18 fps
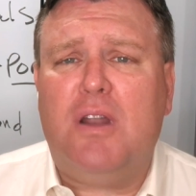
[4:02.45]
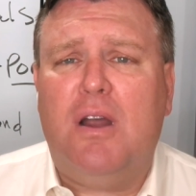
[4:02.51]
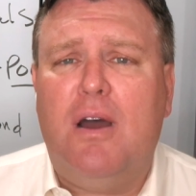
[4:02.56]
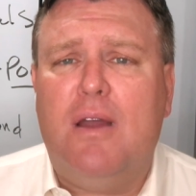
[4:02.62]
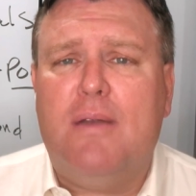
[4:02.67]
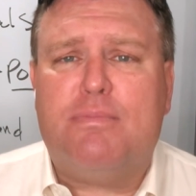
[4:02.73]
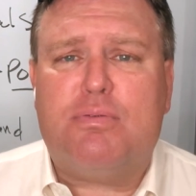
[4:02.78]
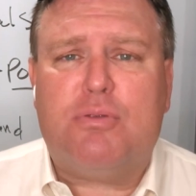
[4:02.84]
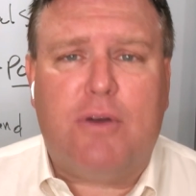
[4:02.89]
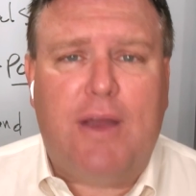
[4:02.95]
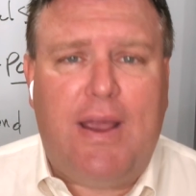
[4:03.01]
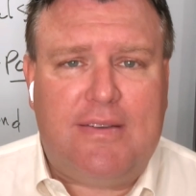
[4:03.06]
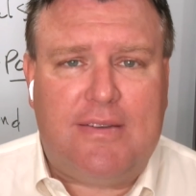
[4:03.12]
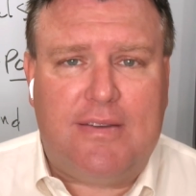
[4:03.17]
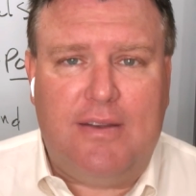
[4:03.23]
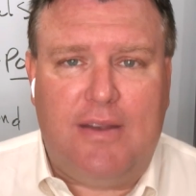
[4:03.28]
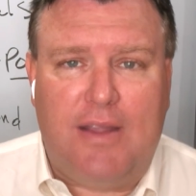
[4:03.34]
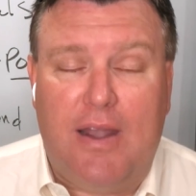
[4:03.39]

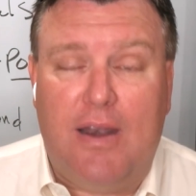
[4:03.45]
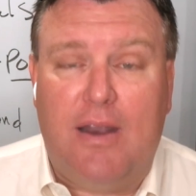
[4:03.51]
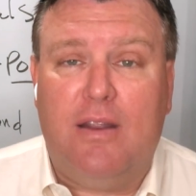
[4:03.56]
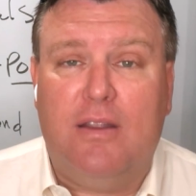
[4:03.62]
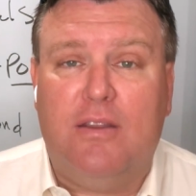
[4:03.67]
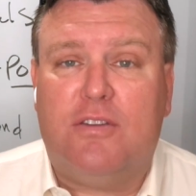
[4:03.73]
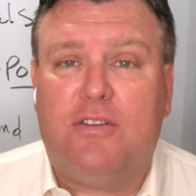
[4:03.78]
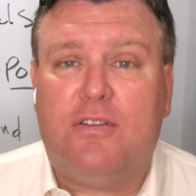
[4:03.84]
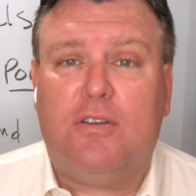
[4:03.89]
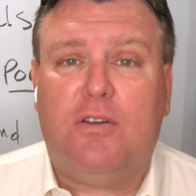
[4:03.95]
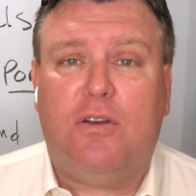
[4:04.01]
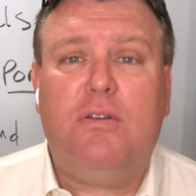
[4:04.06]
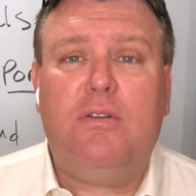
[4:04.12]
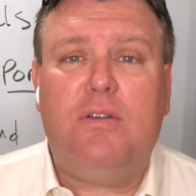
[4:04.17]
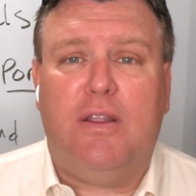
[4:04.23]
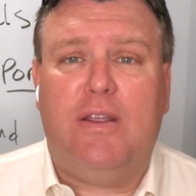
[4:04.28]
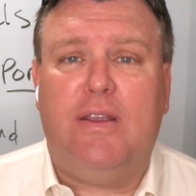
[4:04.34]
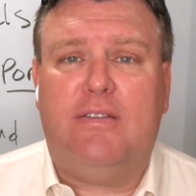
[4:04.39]
unprecedented, and
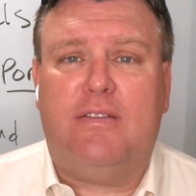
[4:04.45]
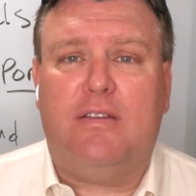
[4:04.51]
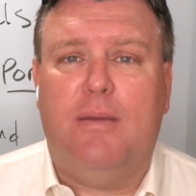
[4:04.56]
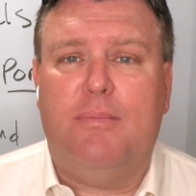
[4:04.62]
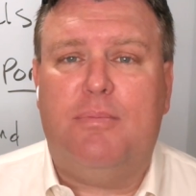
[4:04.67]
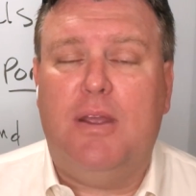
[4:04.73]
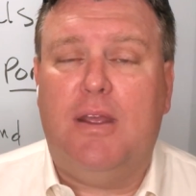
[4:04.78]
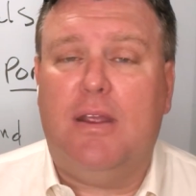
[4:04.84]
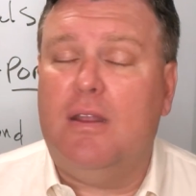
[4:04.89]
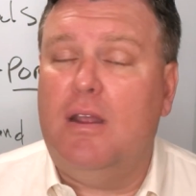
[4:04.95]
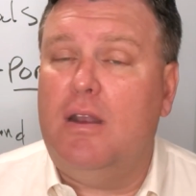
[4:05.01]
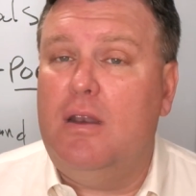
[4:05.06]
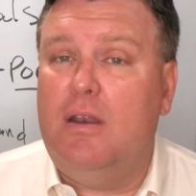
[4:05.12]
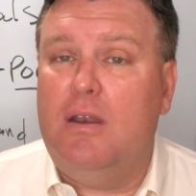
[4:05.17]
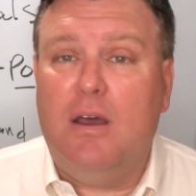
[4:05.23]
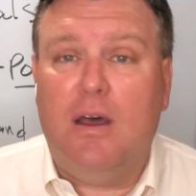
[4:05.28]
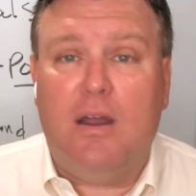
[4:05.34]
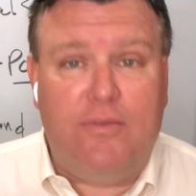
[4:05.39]
certainly something
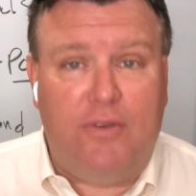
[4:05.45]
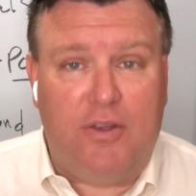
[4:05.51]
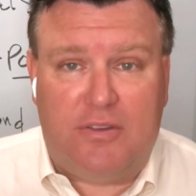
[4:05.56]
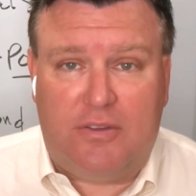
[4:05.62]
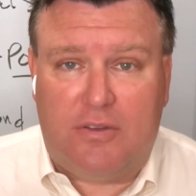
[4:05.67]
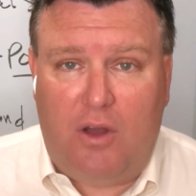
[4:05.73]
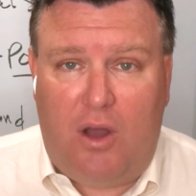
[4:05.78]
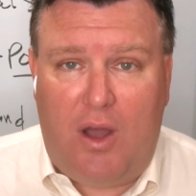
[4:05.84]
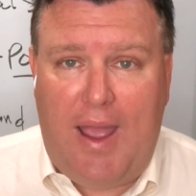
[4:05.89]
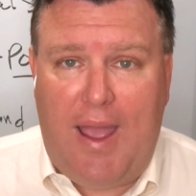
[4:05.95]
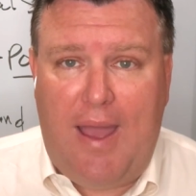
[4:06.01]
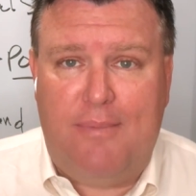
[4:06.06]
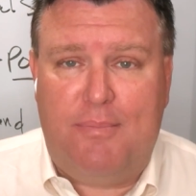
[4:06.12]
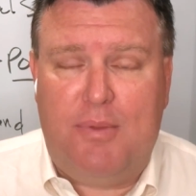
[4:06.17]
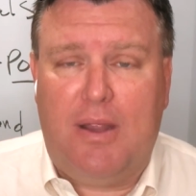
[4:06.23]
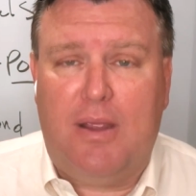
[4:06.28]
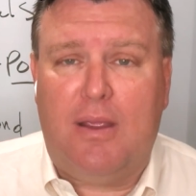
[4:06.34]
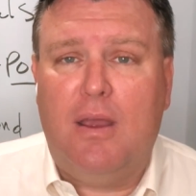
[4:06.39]
that none of us saw
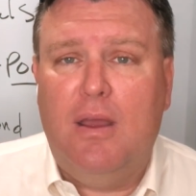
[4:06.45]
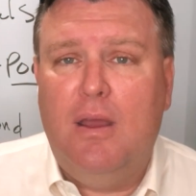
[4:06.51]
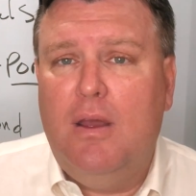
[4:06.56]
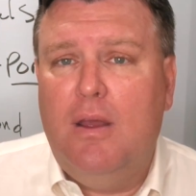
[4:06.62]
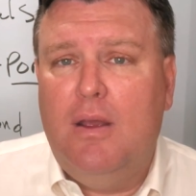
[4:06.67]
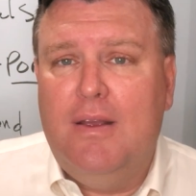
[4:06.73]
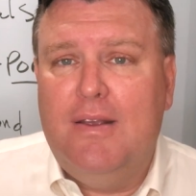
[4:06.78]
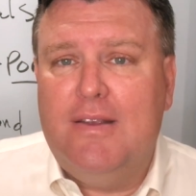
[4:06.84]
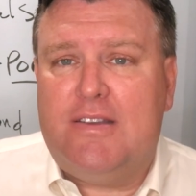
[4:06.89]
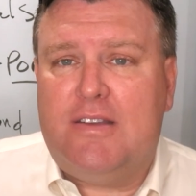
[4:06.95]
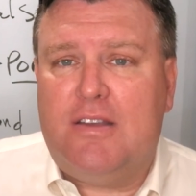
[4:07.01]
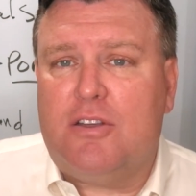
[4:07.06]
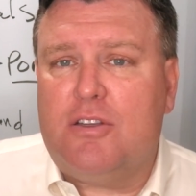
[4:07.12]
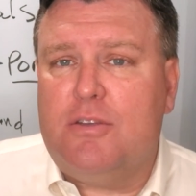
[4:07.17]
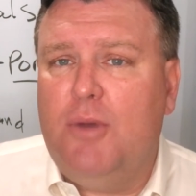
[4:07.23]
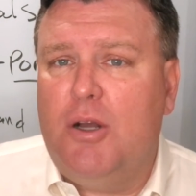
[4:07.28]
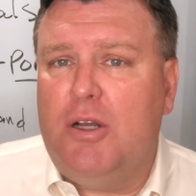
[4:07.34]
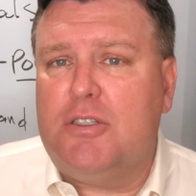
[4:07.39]
happening
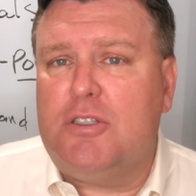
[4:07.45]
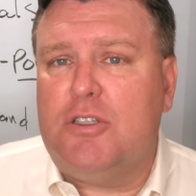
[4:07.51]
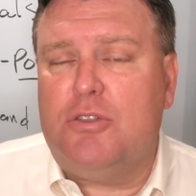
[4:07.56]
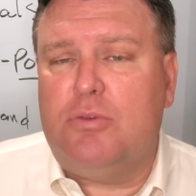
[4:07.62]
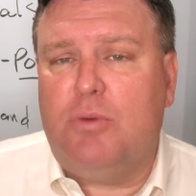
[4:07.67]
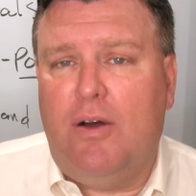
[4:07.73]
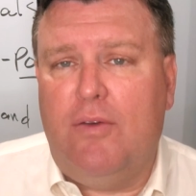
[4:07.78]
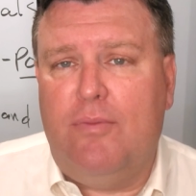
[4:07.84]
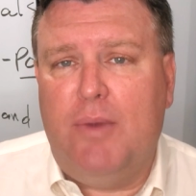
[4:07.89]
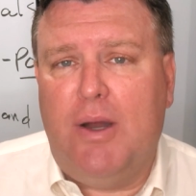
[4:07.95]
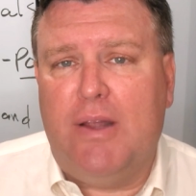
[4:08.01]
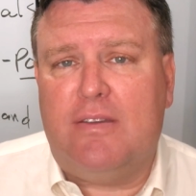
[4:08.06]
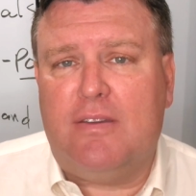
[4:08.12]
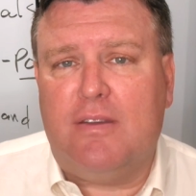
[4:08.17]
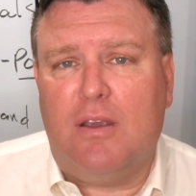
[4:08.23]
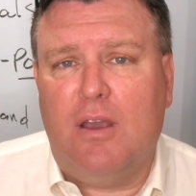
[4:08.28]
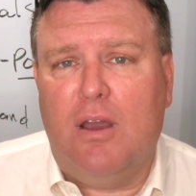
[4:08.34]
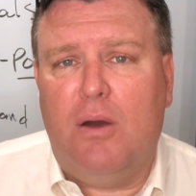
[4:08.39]
6 months or 12
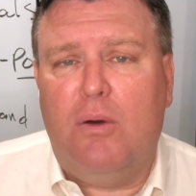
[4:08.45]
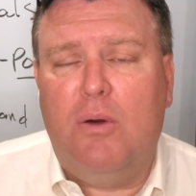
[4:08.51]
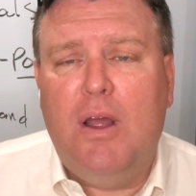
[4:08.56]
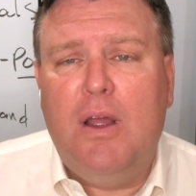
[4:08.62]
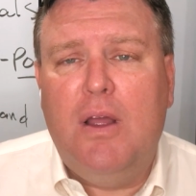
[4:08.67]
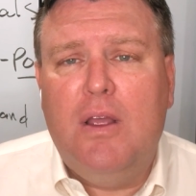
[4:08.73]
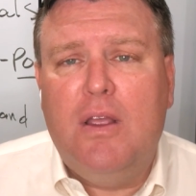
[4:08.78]
months ago.